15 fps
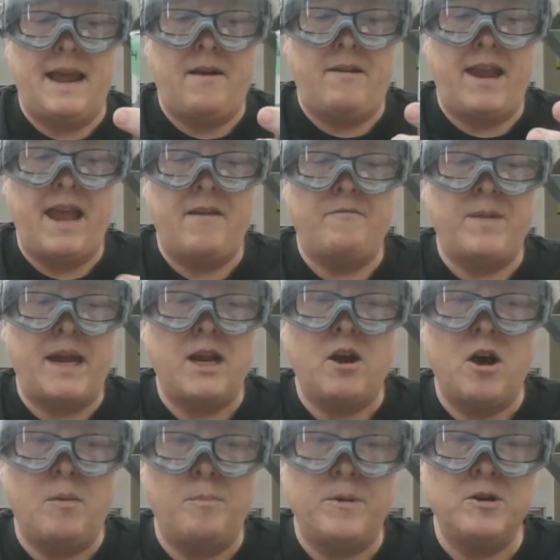I have my
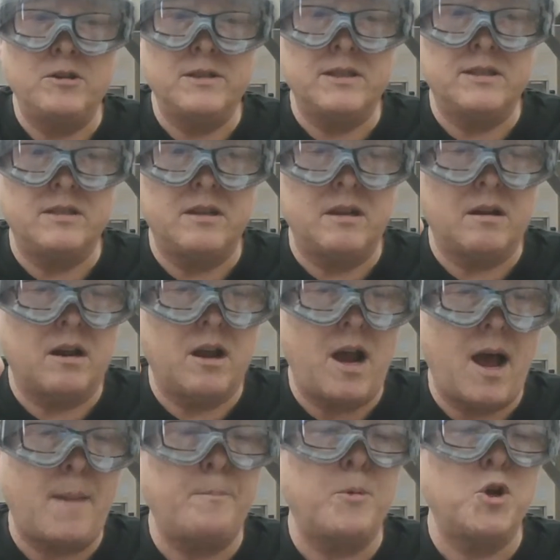copper
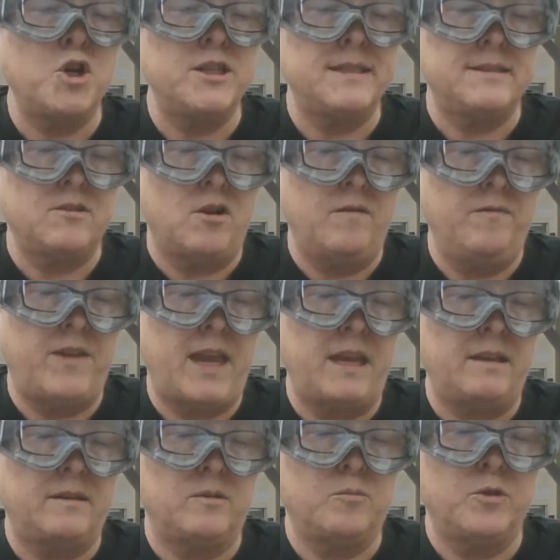
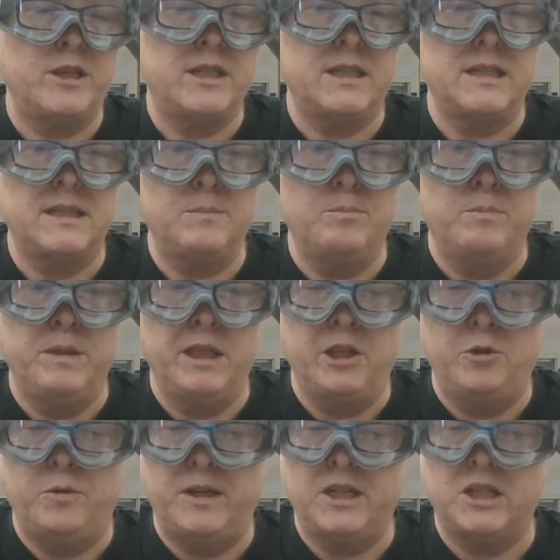sulfate, which is
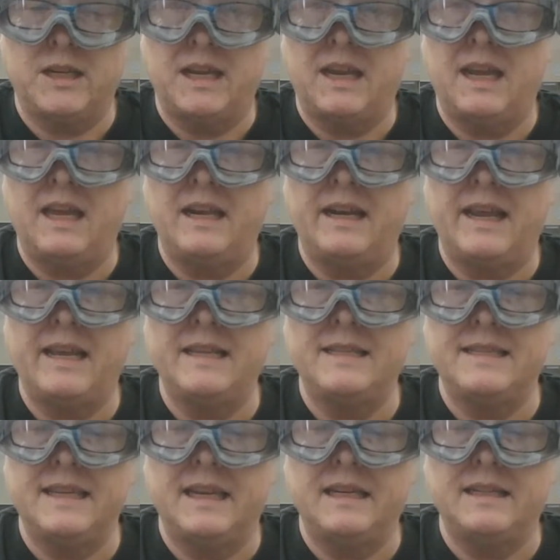bluish again, and
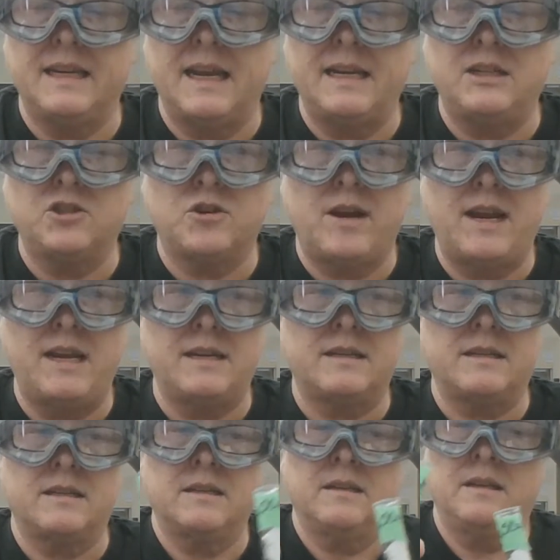zinc
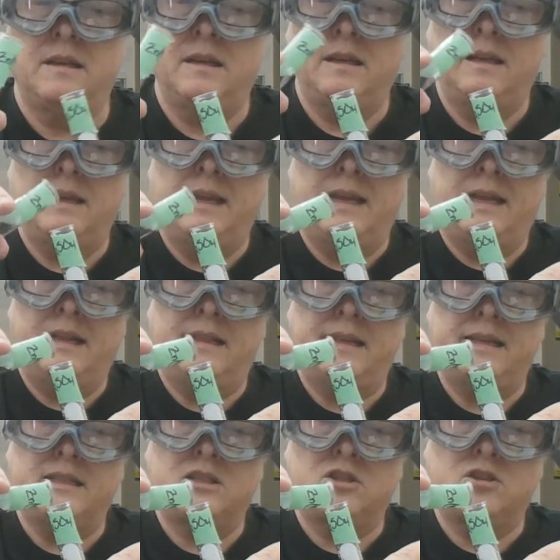nitrate.
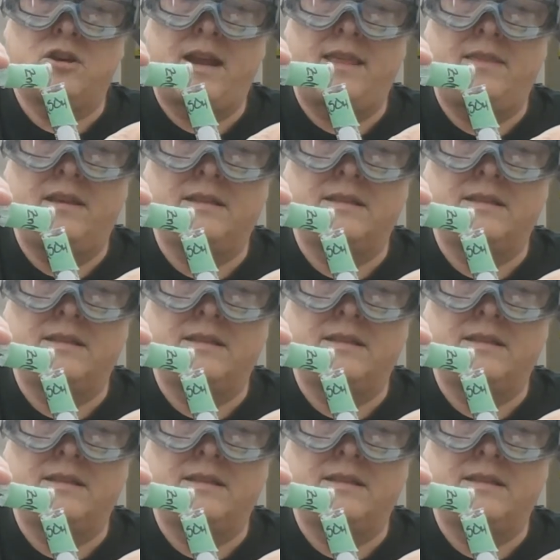Let's try this